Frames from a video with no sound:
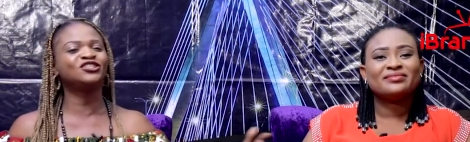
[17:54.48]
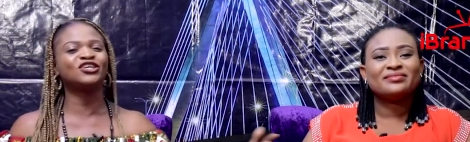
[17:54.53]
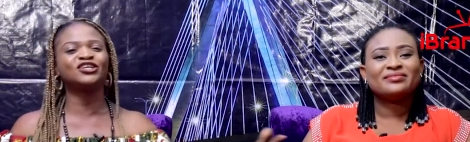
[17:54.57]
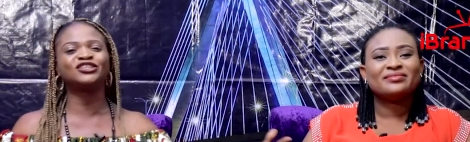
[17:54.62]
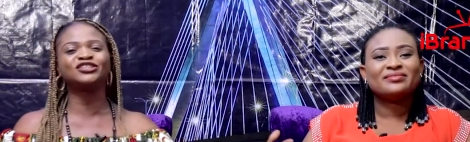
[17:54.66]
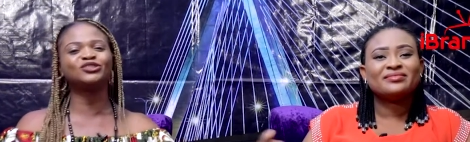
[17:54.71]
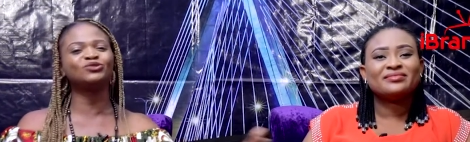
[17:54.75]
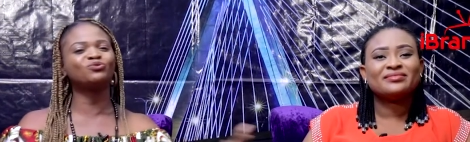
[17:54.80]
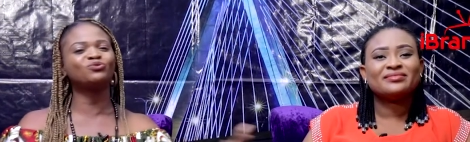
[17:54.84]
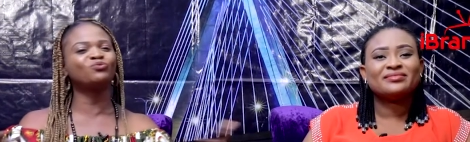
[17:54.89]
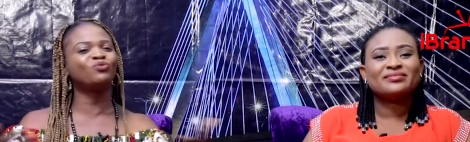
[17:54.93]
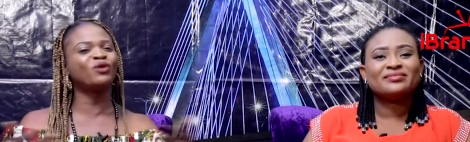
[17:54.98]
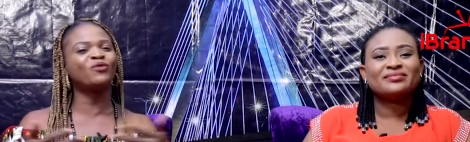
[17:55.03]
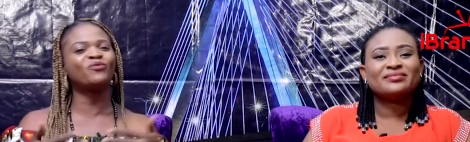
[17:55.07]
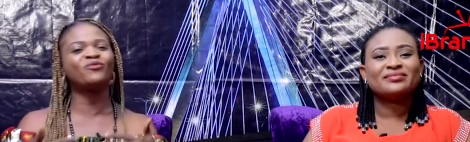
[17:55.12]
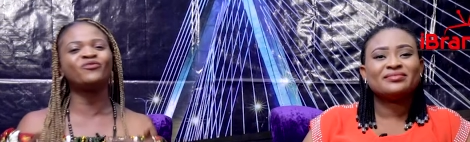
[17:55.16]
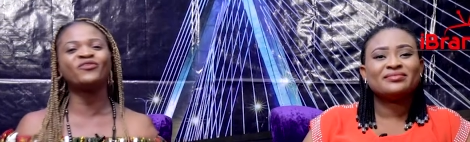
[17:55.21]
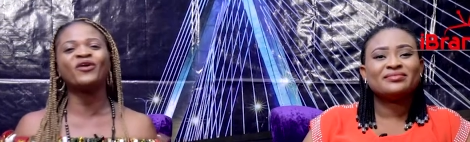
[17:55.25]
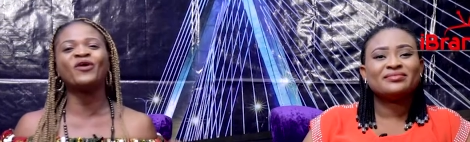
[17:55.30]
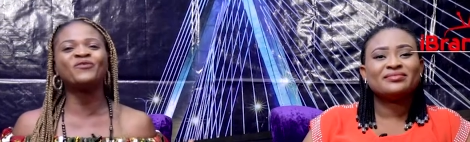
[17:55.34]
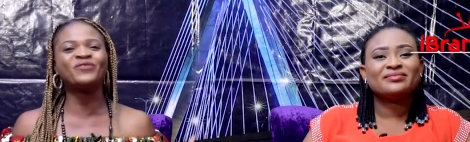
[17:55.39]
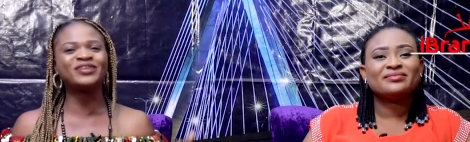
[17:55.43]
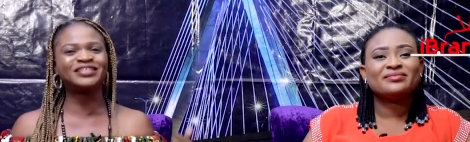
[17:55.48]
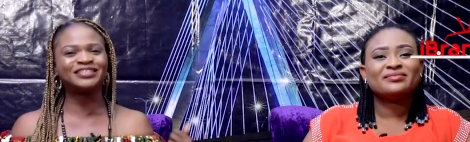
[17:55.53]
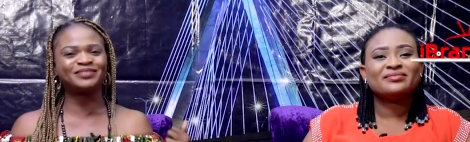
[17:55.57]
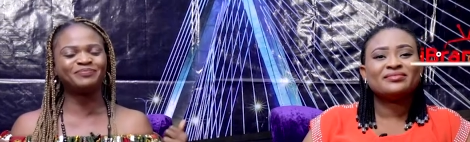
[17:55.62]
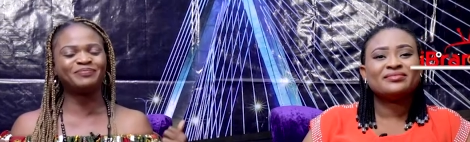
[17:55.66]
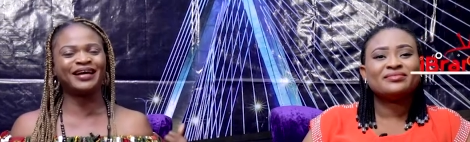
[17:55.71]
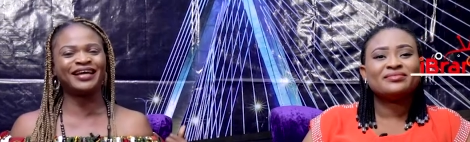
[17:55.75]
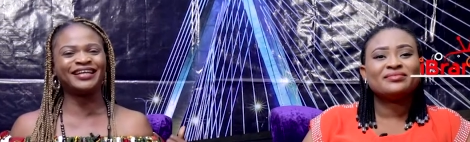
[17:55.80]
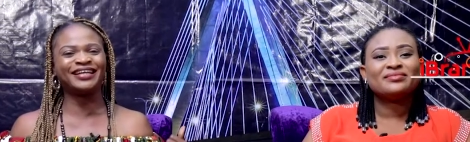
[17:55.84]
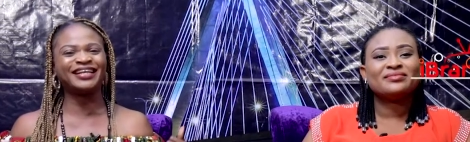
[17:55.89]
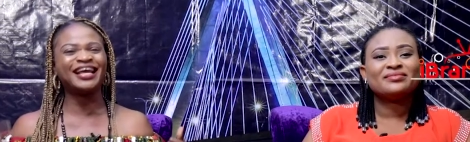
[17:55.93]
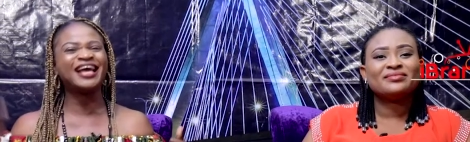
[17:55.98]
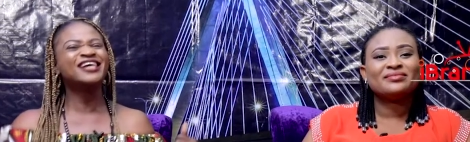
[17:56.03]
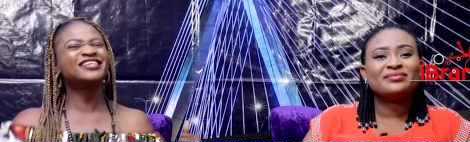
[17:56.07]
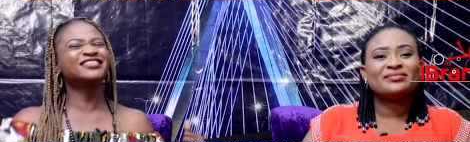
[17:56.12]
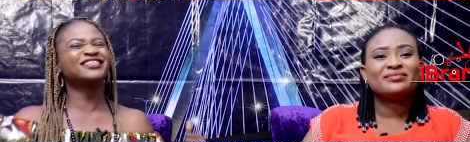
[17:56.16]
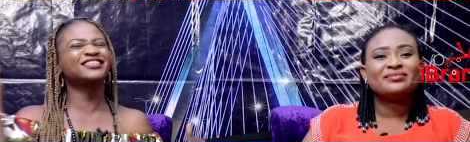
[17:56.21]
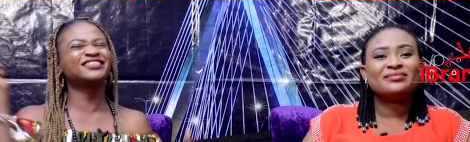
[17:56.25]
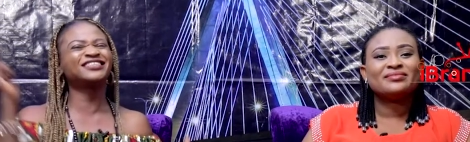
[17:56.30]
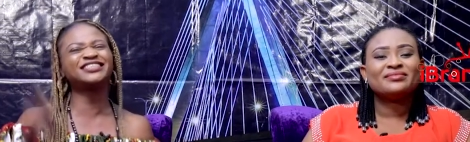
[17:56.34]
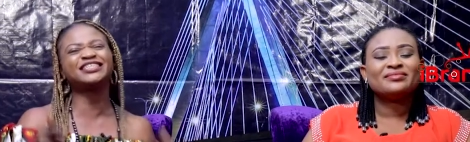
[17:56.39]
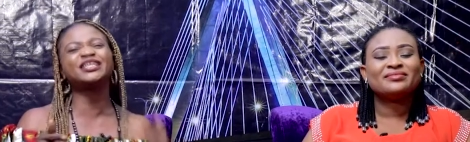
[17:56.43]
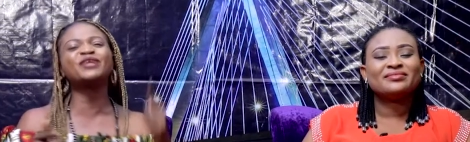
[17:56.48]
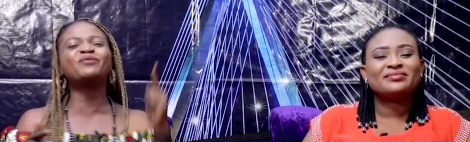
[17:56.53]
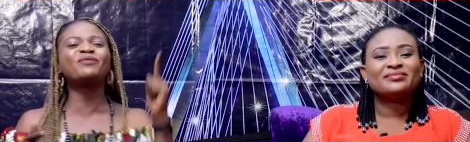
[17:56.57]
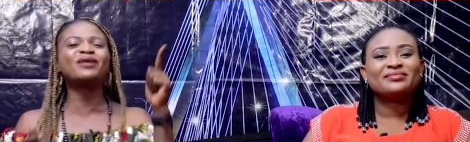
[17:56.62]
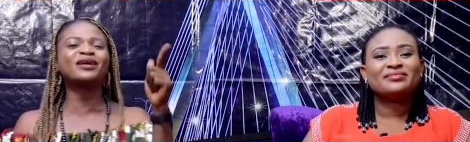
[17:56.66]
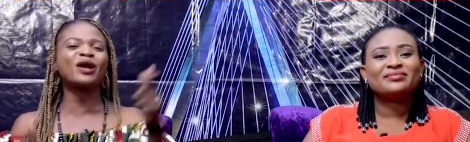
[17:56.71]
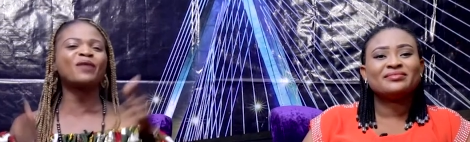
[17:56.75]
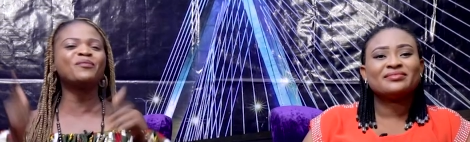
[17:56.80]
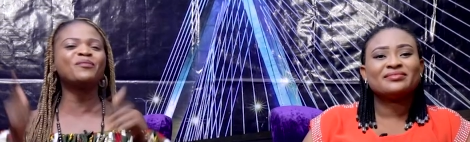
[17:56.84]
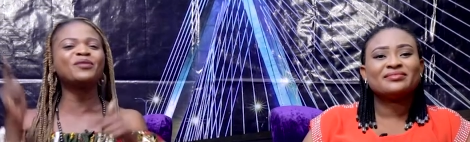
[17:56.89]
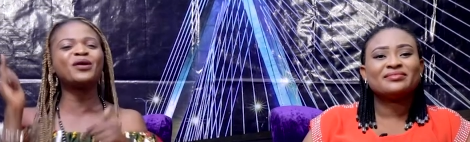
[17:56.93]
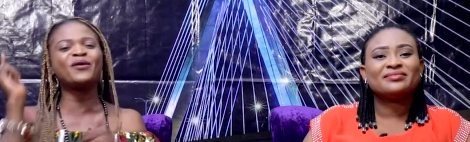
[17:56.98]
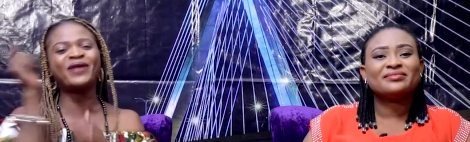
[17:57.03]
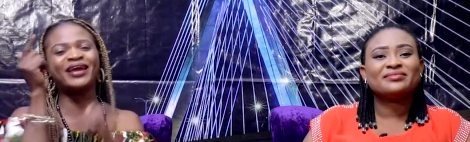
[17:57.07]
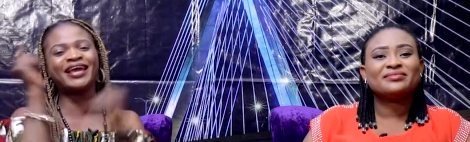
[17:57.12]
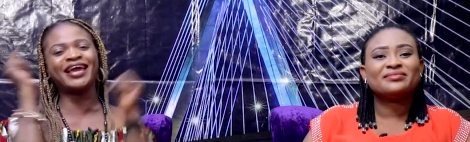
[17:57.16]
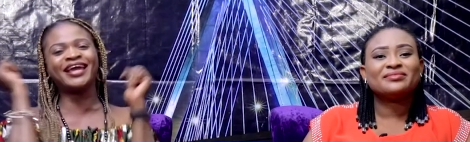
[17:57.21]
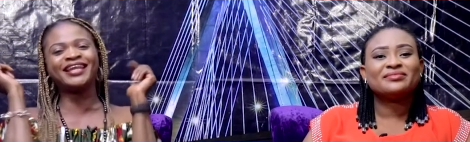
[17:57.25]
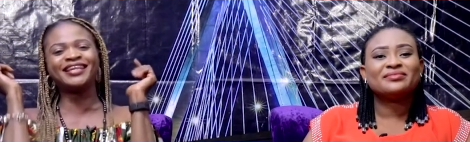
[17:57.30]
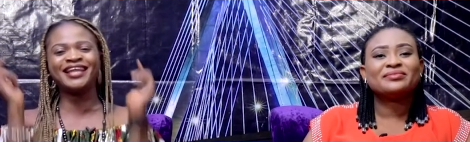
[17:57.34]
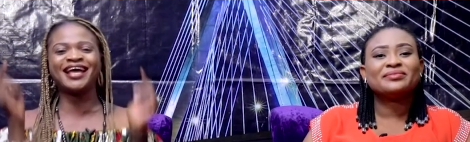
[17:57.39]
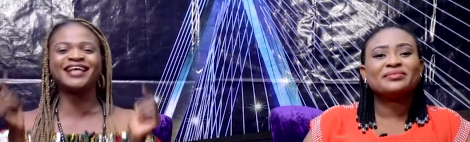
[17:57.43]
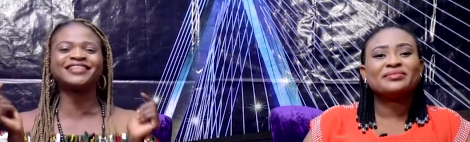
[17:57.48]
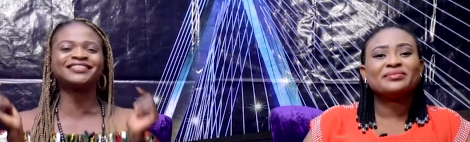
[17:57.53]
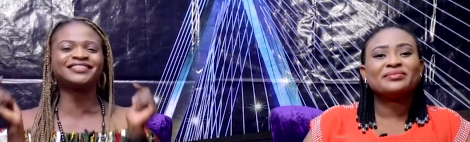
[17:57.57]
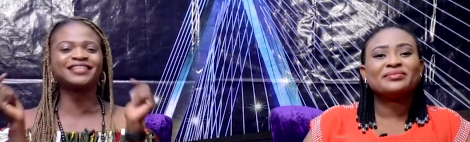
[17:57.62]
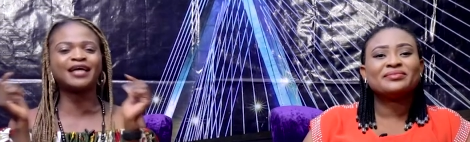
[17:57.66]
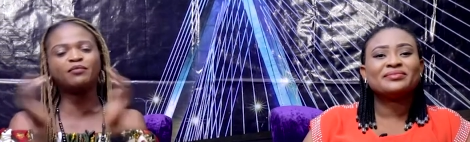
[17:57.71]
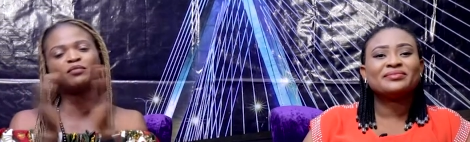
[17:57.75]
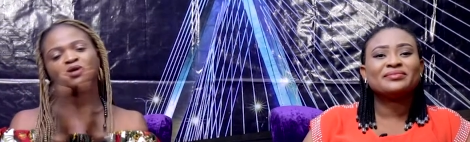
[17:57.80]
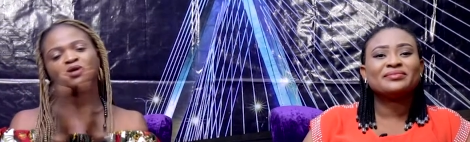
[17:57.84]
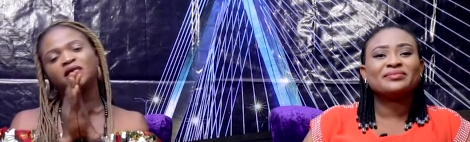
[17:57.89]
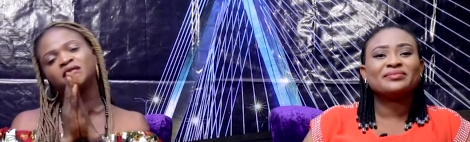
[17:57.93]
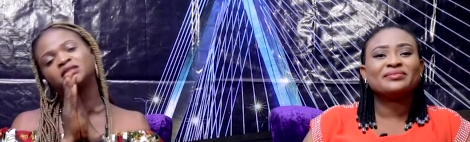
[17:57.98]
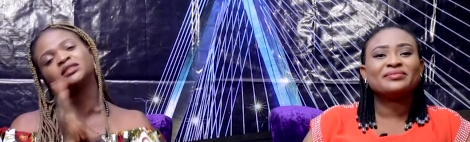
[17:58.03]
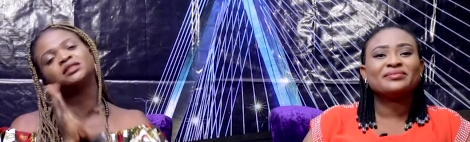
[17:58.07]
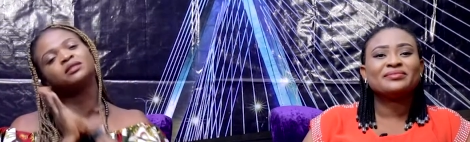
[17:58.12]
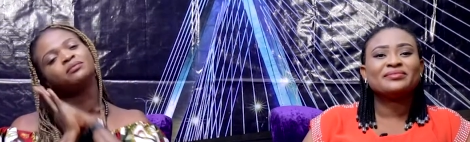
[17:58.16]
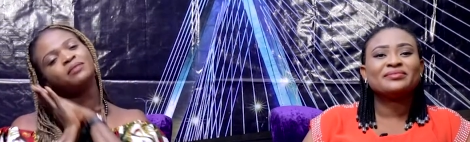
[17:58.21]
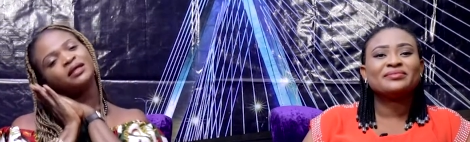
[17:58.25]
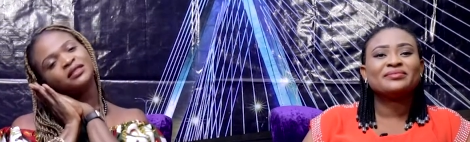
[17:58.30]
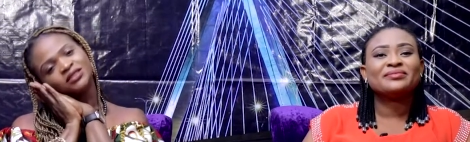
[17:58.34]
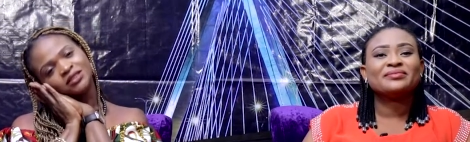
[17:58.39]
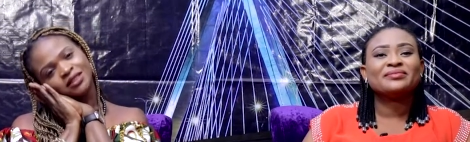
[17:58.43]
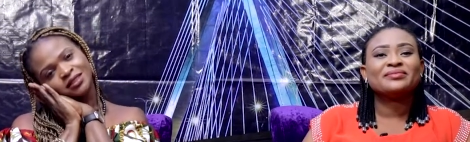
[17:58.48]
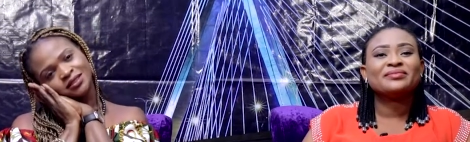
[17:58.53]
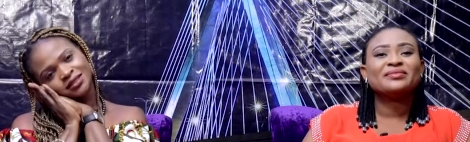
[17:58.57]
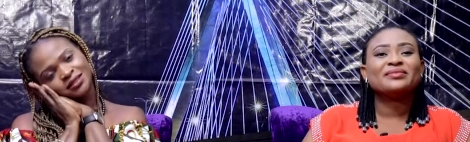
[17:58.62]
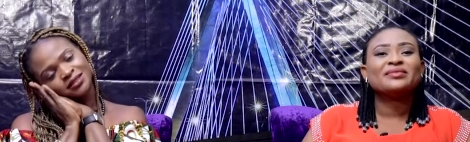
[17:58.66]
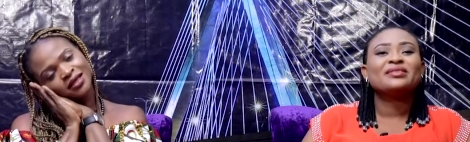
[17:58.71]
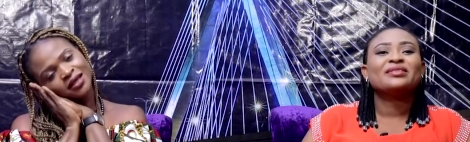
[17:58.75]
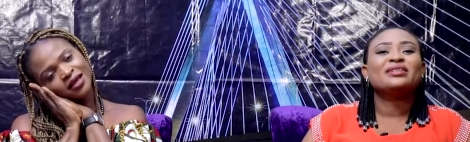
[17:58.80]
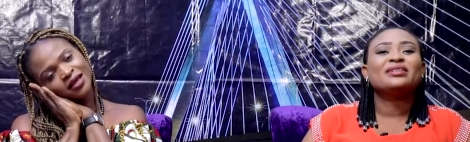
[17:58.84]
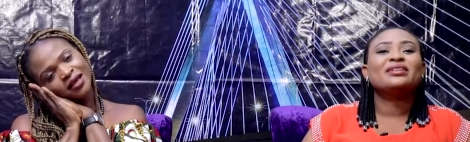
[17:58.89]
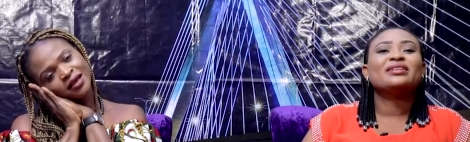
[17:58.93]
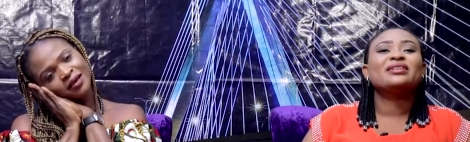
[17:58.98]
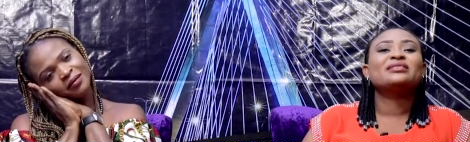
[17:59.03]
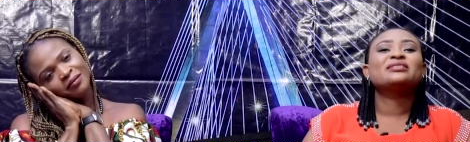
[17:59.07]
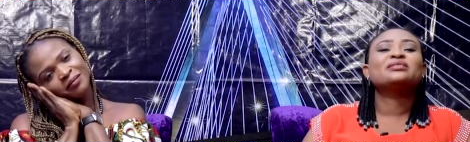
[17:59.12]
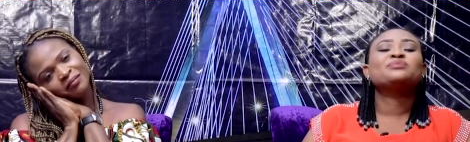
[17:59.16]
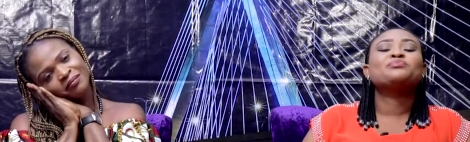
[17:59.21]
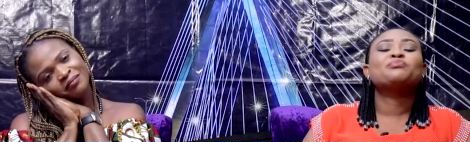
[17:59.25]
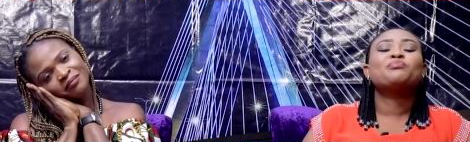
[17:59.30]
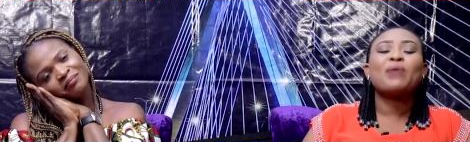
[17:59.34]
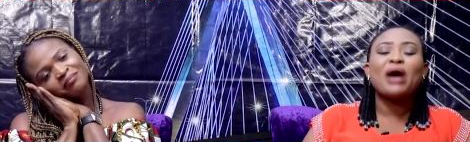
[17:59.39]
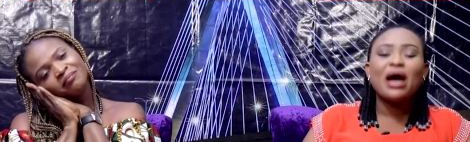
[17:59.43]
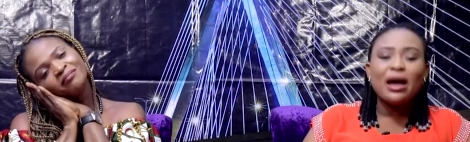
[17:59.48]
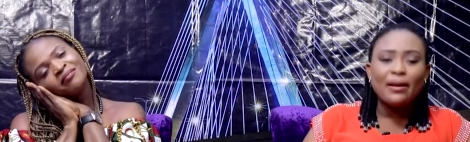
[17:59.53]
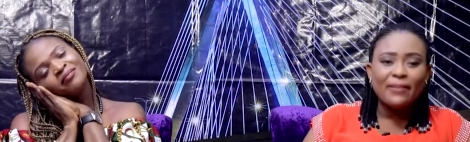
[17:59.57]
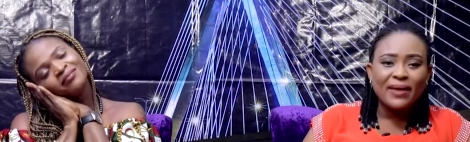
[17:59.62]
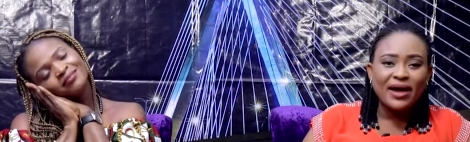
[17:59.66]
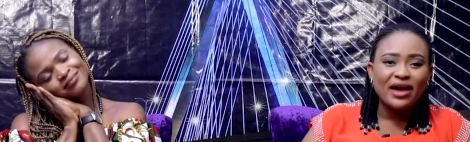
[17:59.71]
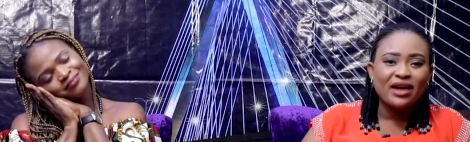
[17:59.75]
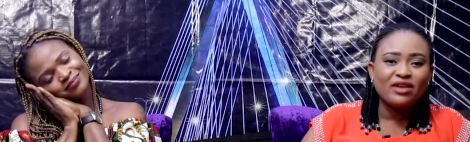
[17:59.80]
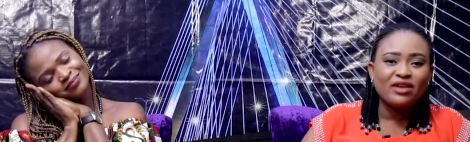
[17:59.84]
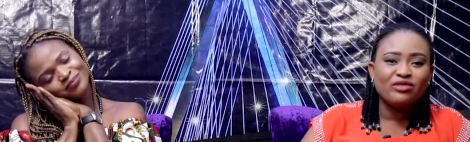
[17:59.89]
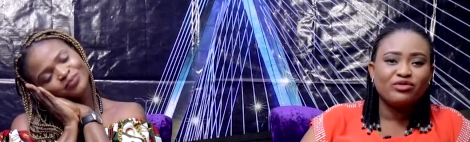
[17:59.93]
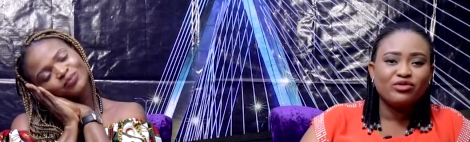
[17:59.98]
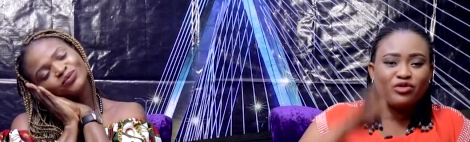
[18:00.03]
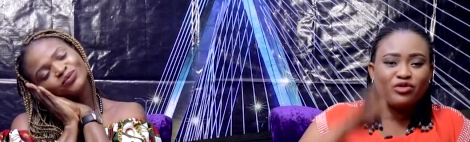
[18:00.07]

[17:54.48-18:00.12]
Speaker 1: just the way we've always been. So till we come here again next time on Entertainment Gist, it's bye-bye